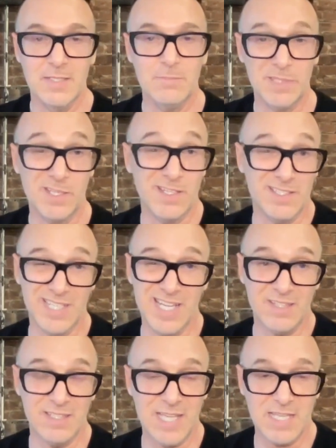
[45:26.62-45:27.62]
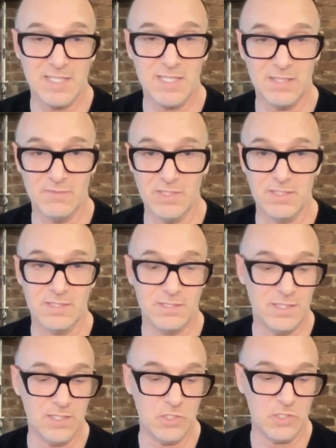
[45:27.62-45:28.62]
because again, the density of this
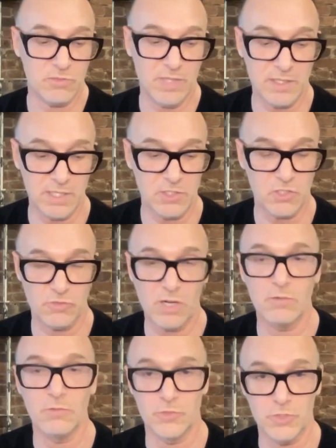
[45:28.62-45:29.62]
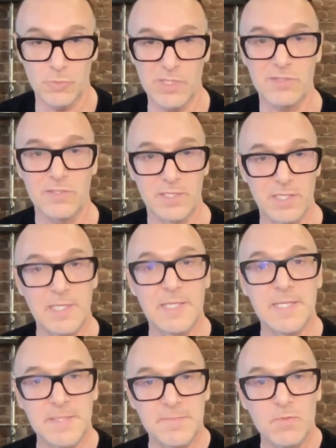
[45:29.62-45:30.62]
industry, I think, struggles with
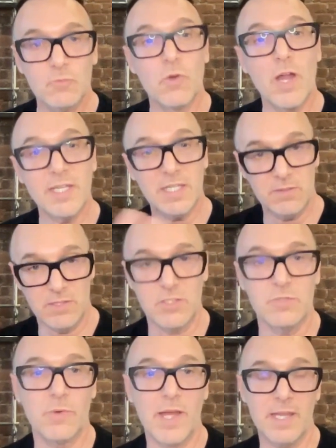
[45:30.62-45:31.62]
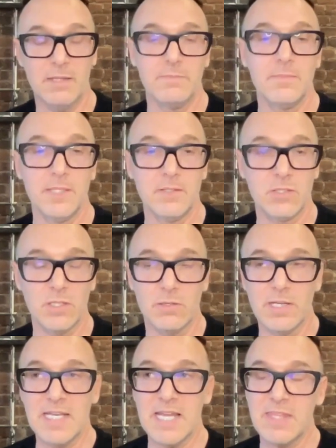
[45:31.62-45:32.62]
running this way. And so,
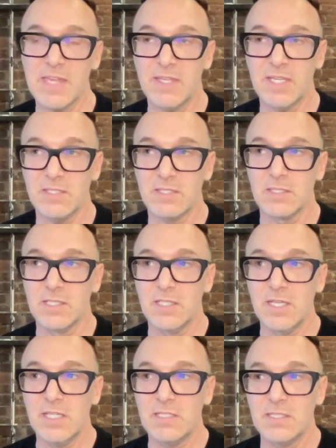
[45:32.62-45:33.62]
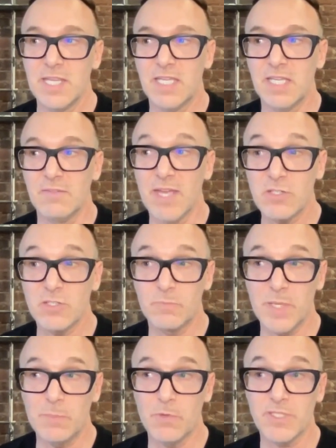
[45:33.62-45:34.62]
and not that I think it's taking advantage of
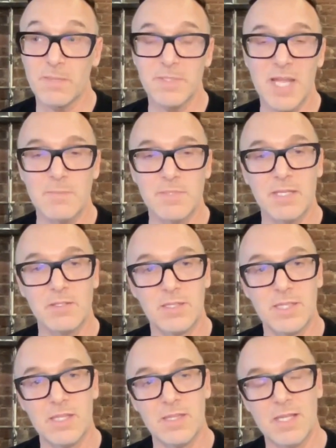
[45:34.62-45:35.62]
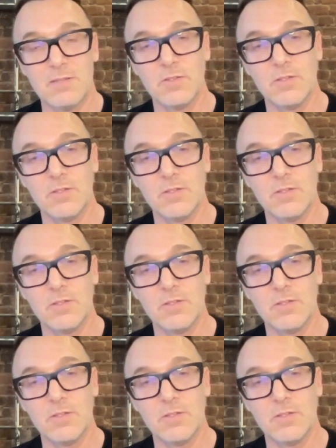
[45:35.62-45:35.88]
people. Sometimes they that